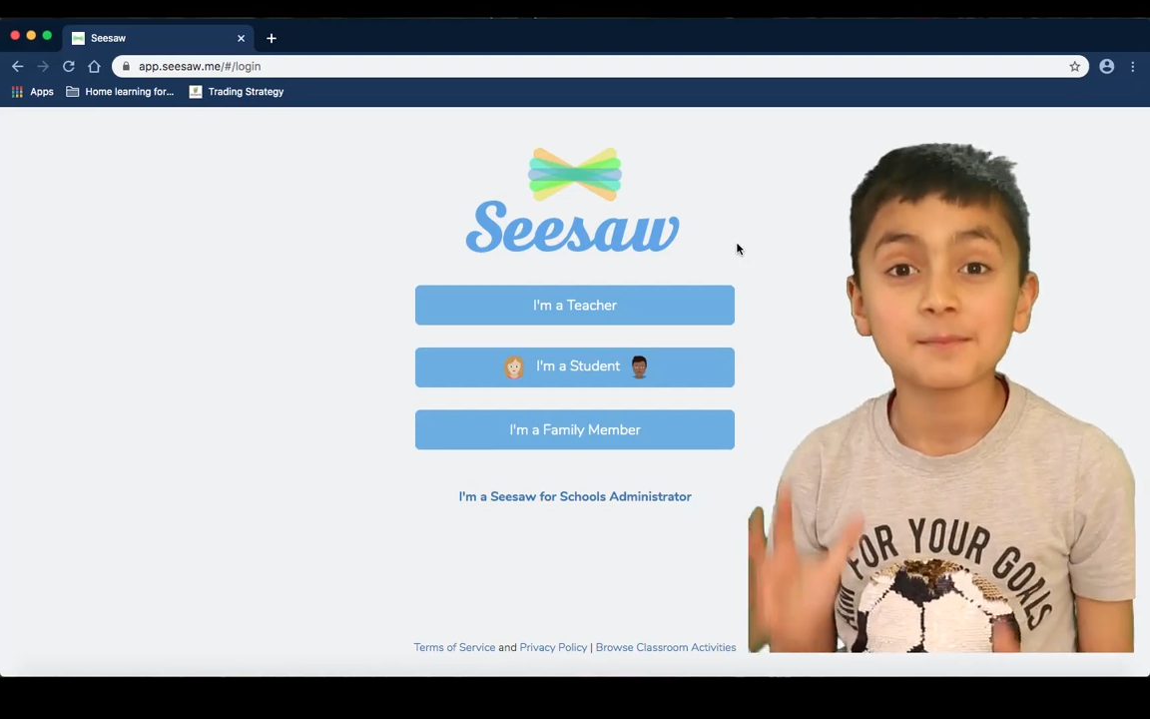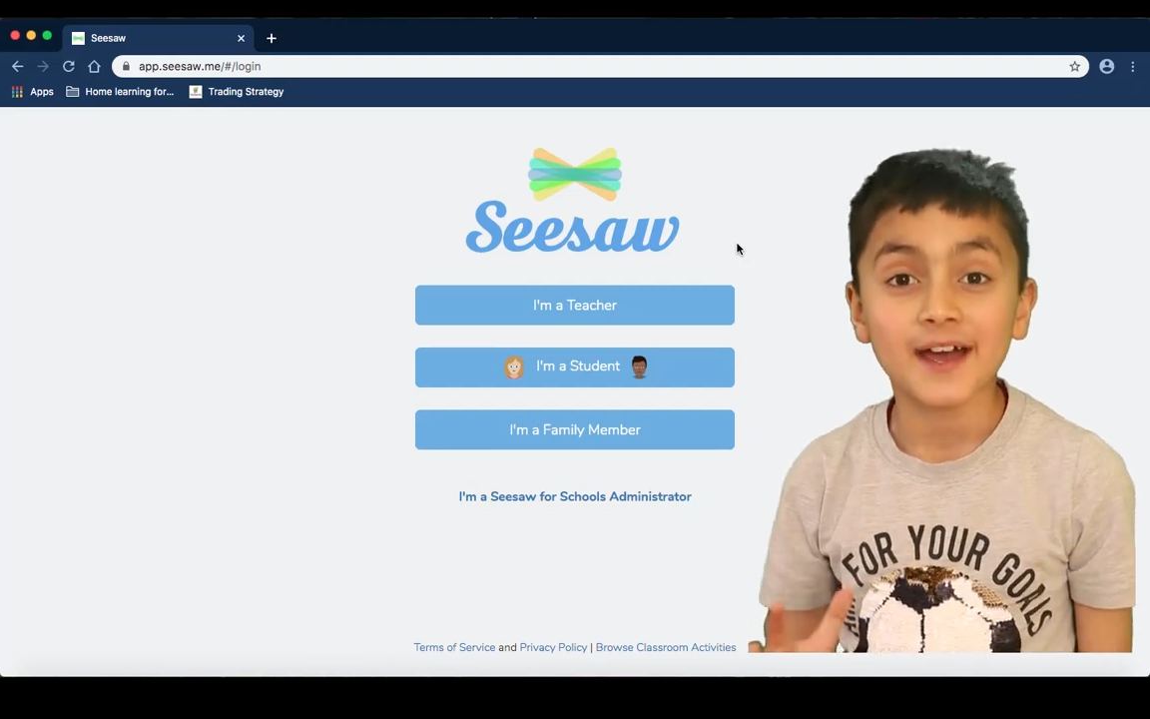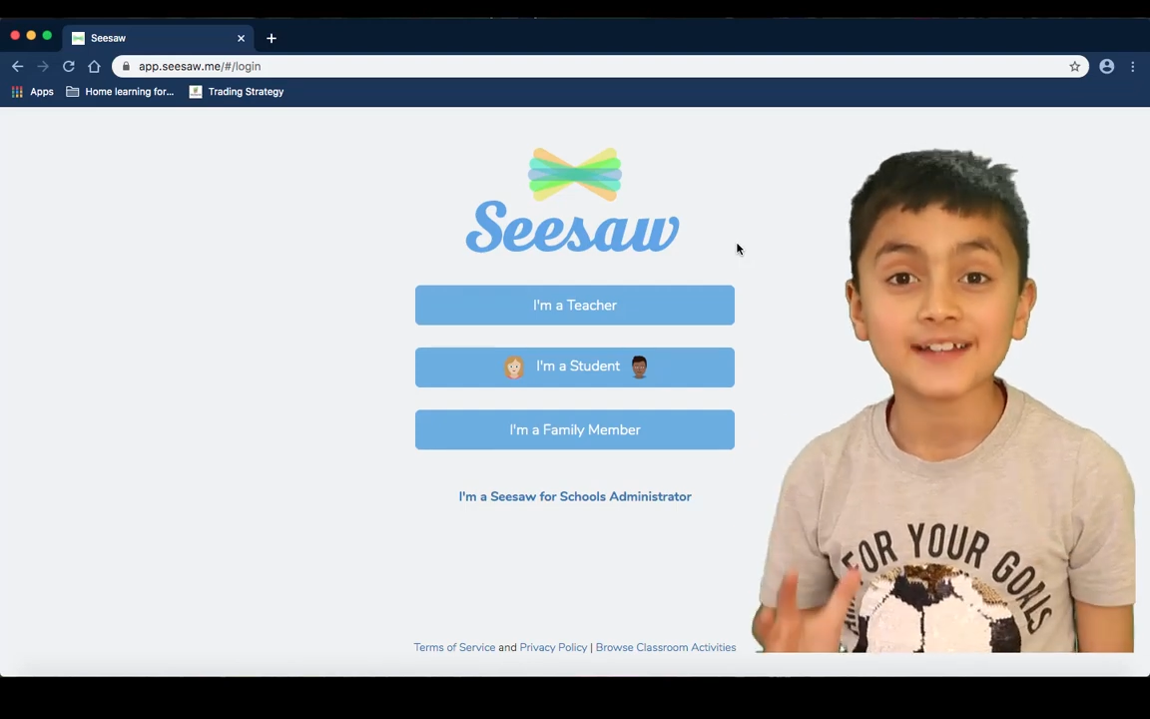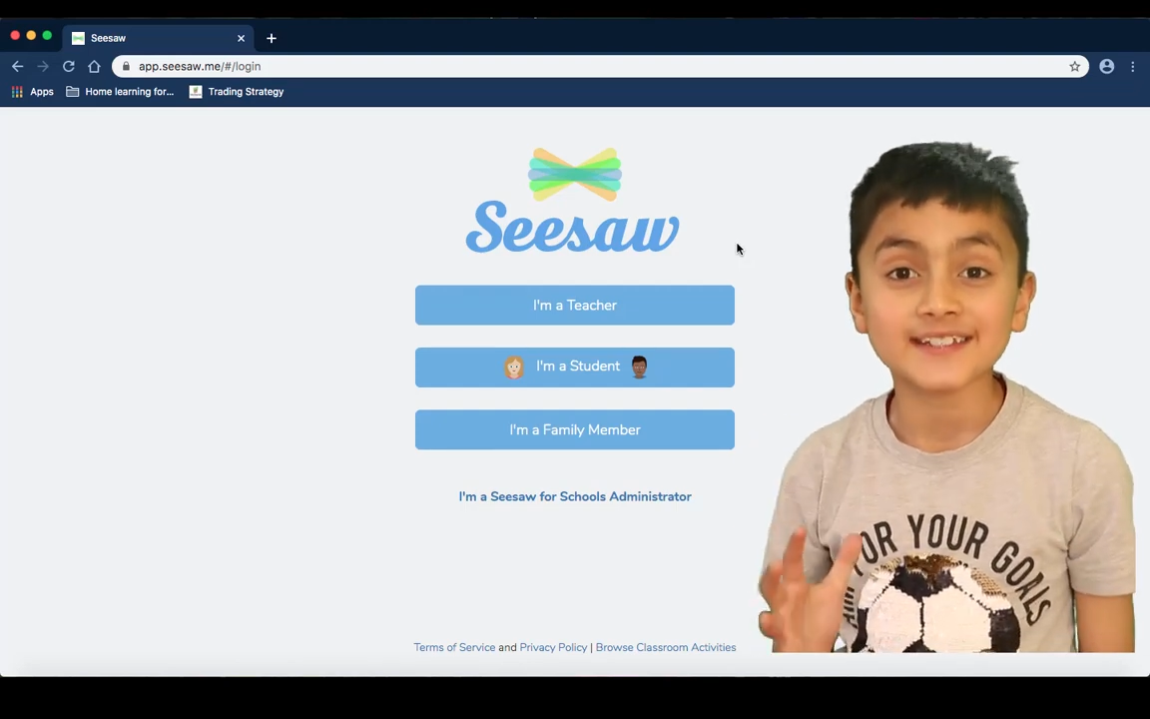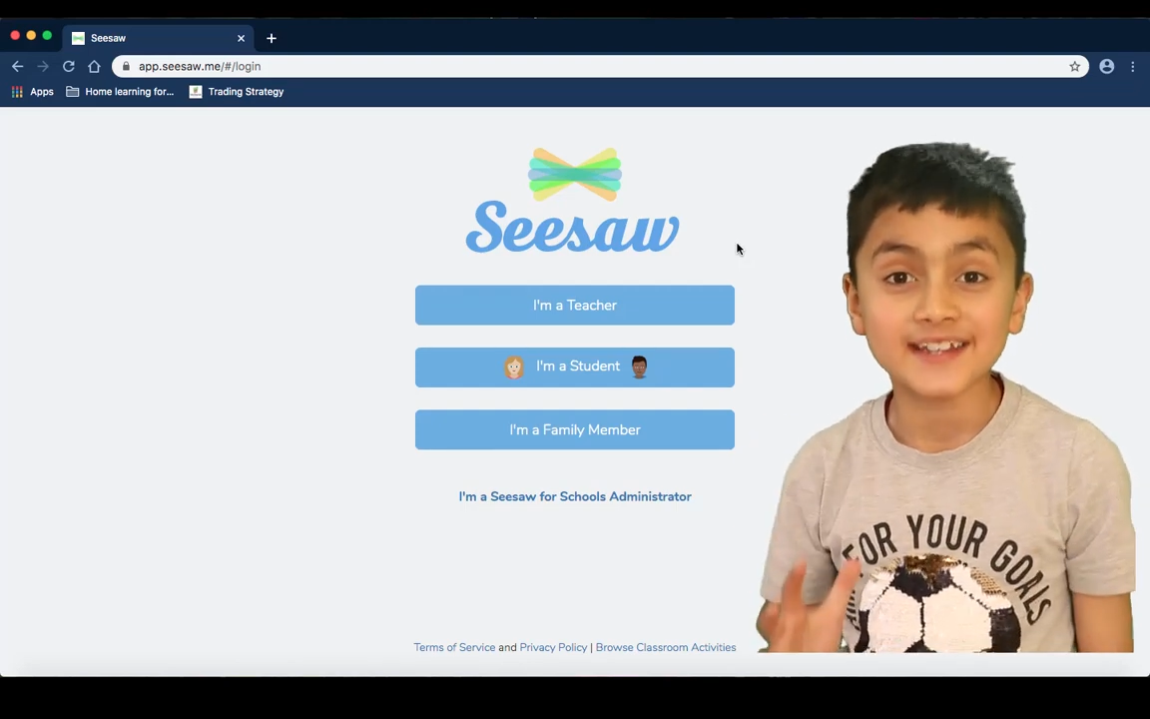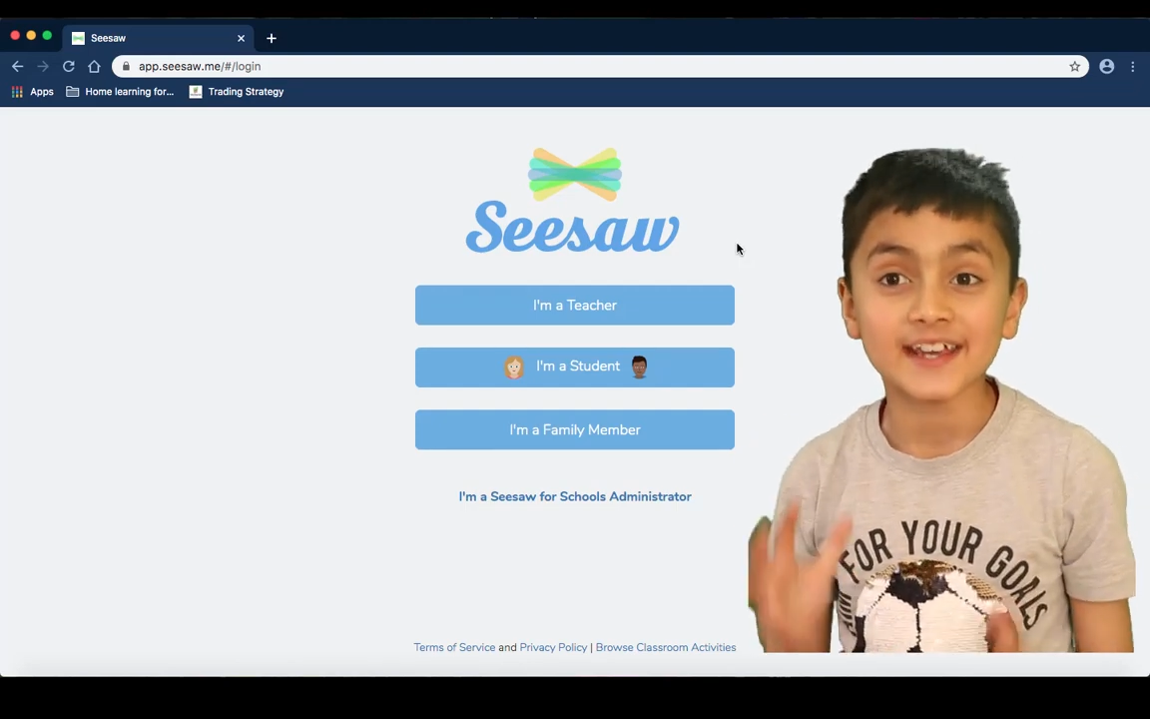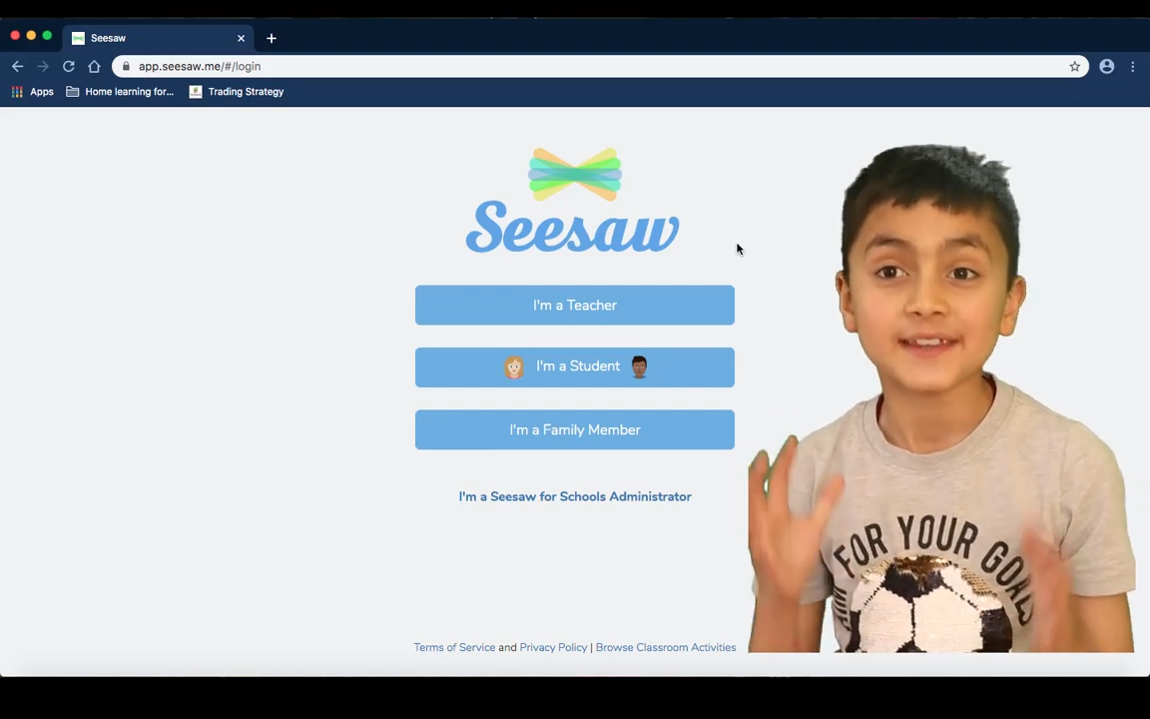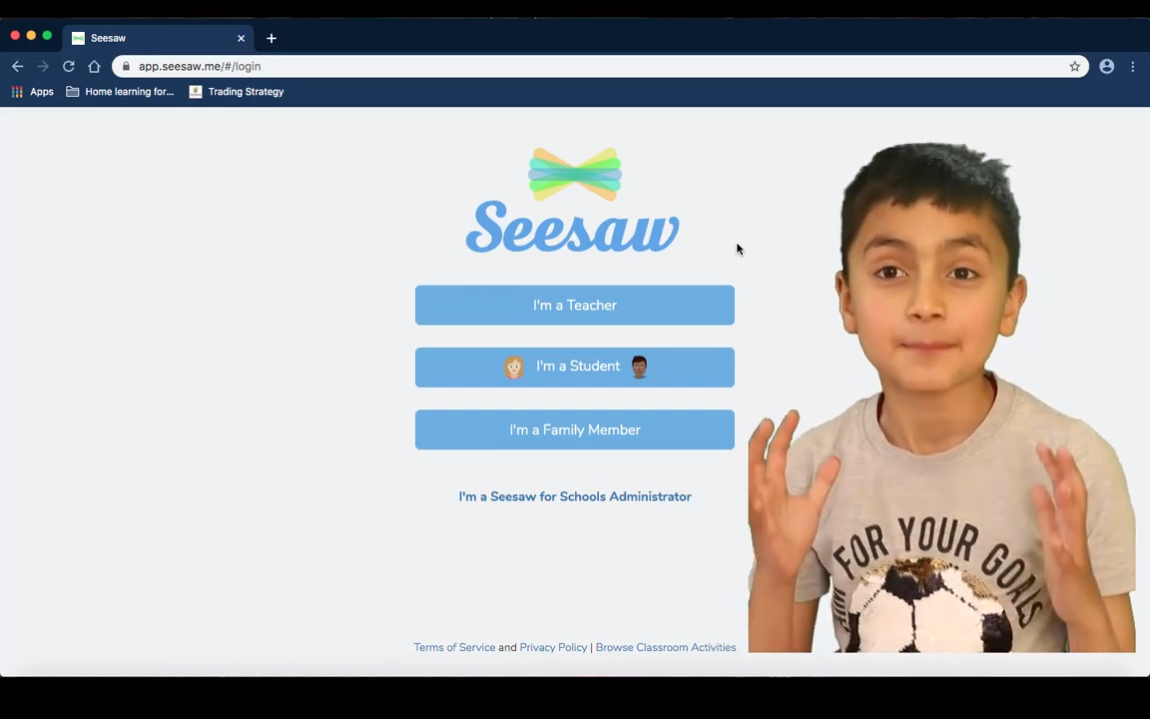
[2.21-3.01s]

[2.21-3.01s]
back to Kids